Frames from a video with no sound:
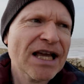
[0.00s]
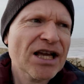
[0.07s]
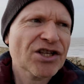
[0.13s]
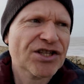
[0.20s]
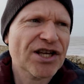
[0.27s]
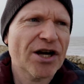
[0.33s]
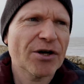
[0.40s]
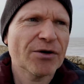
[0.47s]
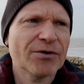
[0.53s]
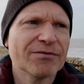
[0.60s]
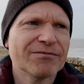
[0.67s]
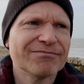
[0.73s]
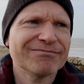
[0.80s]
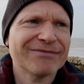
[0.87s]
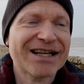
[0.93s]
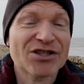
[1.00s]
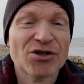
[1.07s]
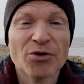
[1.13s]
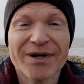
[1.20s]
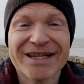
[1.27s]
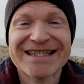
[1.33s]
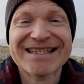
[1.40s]
So, as
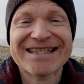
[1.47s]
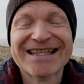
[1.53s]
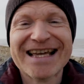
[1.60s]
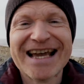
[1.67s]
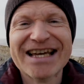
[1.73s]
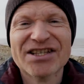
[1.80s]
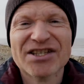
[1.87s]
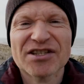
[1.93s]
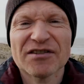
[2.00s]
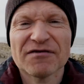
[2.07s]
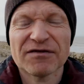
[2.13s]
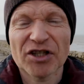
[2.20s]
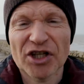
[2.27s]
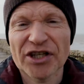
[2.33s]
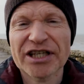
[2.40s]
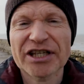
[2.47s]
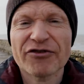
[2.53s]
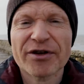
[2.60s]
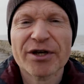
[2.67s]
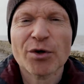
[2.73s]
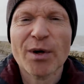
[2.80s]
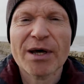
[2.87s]
always, it's a case of learning
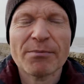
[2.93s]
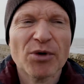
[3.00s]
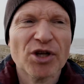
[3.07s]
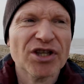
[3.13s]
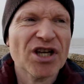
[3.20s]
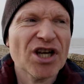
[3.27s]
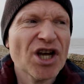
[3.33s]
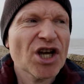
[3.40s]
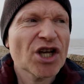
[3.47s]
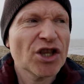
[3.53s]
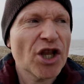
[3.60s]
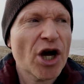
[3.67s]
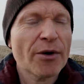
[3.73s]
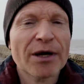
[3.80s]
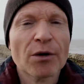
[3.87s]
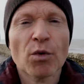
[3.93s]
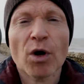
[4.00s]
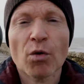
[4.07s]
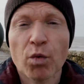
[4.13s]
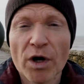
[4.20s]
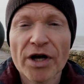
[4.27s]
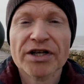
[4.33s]
your equipment, knowing
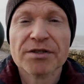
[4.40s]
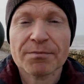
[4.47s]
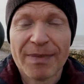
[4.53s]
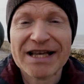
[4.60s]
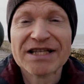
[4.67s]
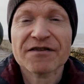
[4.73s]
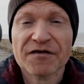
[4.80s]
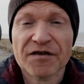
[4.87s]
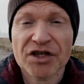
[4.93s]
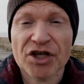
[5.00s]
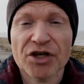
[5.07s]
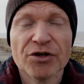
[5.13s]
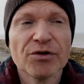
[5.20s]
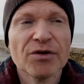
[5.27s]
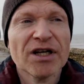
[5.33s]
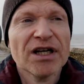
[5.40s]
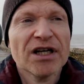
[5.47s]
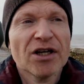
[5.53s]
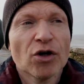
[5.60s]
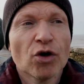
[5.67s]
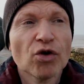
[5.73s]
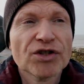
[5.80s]
what works best for you,
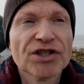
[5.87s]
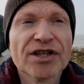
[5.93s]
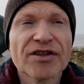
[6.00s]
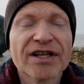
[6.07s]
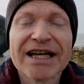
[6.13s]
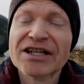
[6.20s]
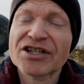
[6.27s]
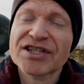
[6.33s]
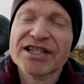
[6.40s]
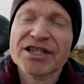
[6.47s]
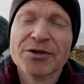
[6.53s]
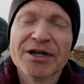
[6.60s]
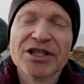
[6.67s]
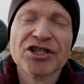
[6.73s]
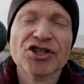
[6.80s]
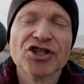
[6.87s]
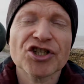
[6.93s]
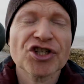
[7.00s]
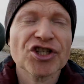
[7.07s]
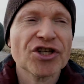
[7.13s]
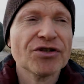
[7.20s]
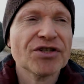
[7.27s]
also the kind of situations
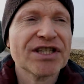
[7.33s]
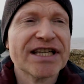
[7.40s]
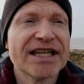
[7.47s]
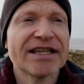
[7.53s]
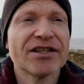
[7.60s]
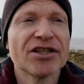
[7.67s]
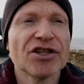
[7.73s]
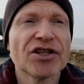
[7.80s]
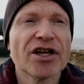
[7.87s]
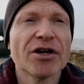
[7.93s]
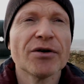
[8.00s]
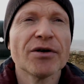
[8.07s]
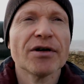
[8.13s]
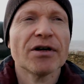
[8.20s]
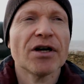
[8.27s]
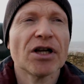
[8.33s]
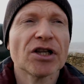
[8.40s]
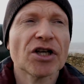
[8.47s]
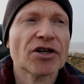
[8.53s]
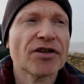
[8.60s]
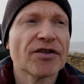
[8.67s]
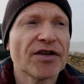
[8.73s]
you shoot in. You know, a
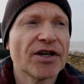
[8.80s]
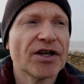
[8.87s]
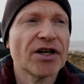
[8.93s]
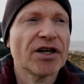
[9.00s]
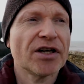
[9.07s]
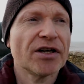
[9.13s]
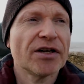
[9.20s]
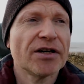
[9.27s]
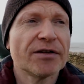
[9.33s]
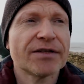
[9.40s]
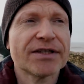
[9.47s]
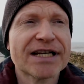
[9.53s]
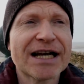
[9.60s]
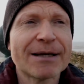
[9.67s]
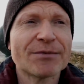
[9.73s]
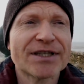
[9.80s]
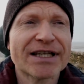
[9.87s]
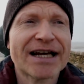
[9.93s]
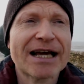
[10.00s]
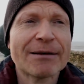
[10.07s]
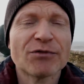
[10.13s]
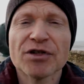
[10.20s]
lot of the times
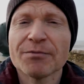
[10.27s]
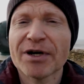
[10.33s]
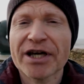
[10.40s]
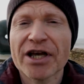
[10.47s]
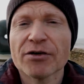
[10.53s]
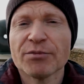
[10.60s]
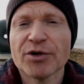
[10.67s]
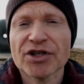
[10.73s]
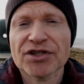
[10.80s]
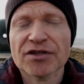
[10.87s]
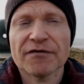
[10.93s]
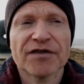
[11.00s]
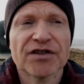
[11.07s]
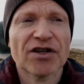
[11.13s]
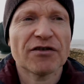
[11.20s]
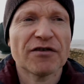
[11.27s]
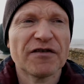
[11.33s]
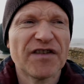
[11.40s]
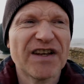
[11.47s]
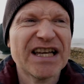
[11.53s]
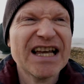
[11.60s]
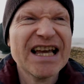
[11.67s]
that I'm doing my own personal
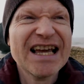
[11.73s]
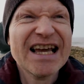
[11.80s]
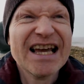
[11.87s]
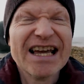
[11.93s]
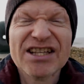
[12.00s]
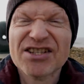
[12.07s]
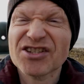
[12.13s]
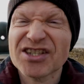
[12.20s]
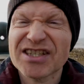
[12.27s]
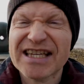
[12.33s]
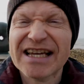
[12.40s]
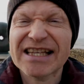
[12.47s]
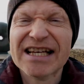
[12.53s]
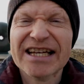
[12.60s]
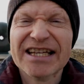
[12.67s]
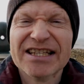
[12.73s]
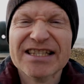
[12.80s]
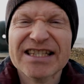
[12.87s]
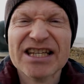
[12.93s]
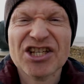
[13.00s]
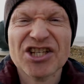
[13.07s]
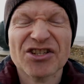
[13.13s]
photography, it's under daylight
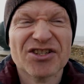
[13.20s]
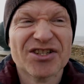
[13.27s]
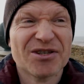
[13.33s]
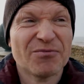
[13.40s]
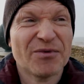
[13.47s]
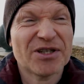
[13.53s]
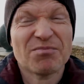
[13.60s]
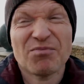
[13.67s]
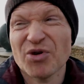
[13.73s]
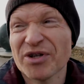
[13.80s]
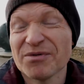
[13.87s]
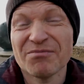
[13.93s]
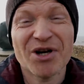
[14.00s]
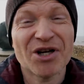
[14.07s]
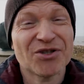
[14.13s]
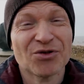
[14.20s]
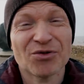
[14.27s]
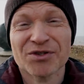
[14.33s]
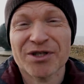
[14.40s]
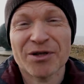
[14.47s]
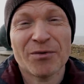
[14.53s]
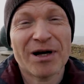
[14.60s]
conditions, at which point most
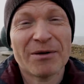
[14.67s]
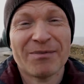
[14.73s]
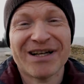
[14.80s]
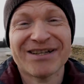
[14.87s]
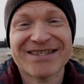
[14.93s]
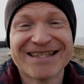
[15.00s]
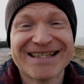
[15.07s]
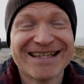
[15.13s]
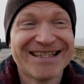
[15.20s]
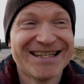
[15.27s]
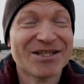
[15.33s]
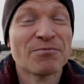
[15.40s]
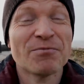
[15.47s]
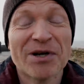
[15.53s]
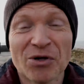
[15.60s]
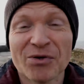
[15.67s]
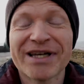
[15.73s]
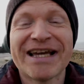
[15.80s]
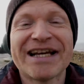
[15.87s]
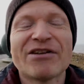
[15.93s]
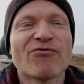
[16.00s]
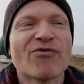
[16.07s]
auto white balance settings will
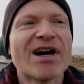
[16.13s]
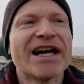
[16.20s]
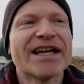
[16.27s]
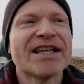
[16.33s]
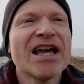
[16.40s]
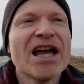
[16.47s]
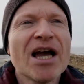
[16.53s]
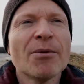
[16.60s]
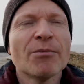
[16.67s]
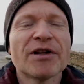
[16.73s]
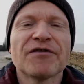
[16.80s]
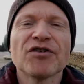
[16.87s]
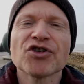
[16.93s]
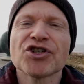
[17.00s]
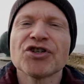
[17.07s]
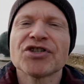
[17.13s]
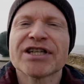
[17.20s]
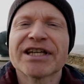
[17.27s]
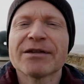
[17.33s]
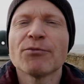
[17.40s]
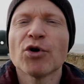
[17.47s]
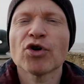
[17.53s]
get it right. But if you're
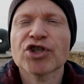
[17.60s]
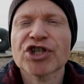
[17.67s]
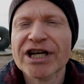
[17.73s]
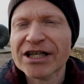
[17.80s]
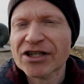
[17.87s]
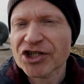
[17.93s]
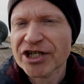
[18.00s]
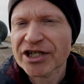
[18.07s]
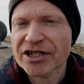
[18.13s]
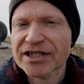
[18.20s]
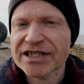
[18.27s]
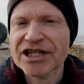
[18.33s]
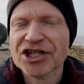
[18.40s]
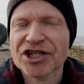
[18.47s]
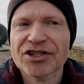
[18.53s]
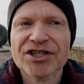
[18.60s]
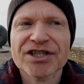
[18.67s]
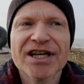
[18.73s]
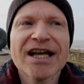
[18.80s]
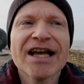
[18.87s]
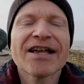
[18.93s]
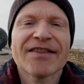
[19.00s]
shooting in more challenging conditions,
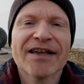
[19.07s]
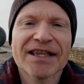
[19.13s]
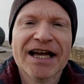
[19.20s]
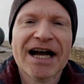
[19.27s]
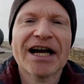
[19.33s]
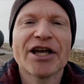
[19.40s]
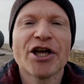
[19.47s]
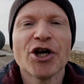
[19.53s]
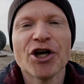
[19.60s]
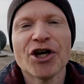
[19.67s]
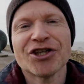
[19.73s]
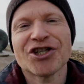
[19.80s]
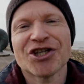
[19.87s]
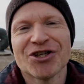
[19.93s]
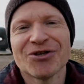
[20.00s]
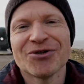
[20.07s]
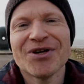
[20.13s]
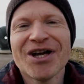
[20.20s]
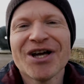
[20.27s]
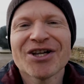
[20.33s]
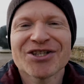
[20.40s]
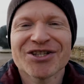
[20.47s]
then I urge you
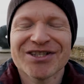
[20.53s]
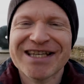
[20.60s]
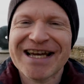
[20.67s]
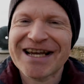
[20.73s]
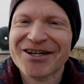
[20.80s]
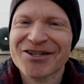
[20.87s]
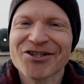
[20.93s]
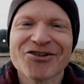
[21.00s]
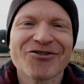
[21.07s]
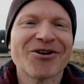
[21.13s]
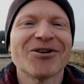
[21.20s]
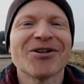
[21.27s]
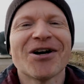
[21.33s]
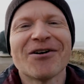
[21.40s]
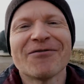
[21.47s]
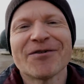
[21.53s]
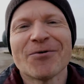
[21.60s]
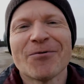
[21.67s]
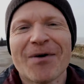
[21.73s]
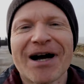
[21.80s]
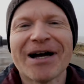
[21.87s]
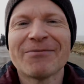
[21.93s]
to take control of your
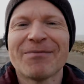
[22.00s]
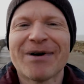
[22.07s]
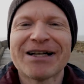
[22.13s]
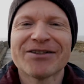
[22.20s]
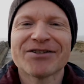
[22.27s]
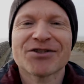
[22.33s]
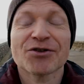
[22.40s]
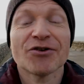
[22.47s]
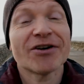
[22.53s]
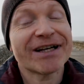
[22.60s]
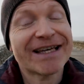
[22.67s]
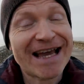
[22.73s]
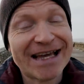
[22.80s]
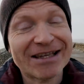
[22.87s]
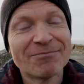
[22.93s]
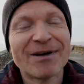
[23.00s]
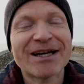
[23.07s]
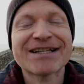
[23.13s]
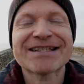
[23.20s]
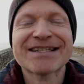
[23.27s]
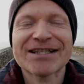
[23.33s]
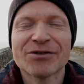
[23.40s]
white balance. Or again,
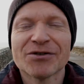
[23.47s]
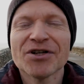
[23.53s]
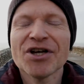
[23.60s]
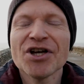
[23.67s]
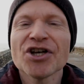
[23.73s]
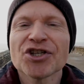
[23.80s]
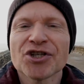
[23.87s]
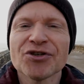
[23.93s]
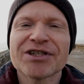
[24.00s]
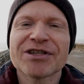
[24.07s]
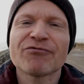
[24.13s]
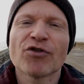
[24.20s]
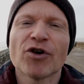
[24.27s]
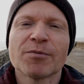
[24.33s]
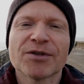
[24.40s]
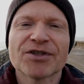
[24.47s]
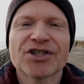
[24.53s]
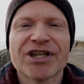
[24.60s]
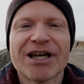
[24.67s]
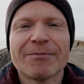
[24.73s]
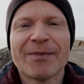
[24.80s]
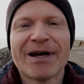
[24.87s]
better still, shoot in RAW plus
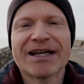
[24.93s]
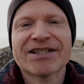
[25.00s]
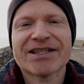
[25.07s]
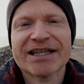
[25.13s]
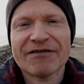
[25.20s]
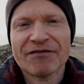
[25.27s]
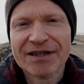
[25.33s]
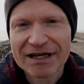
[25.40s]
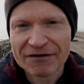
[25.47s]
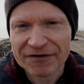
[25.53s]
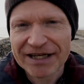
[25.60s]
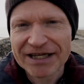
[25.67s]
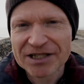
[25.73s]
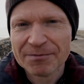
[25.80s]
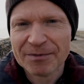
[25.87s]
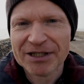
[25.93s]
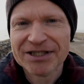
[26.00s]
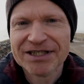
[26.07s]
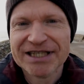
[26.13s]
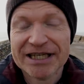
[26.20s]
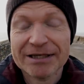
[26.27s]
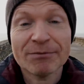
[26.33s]
JPEG to give you that
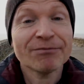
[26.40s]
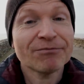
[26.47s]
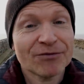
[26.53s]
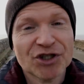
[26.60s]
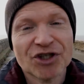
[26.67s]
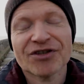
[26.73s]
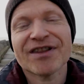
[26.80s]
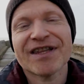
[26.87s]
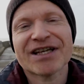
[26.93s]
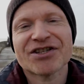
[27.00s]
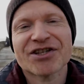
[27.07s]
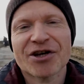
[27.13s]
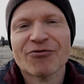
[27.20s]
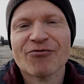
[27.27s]
flexibility should things go